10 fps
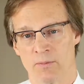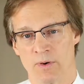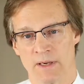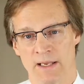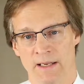
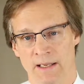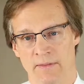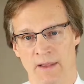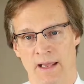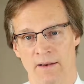We're getting
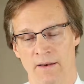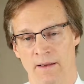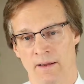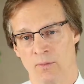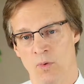in
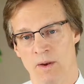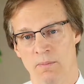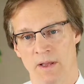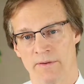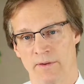that 1 month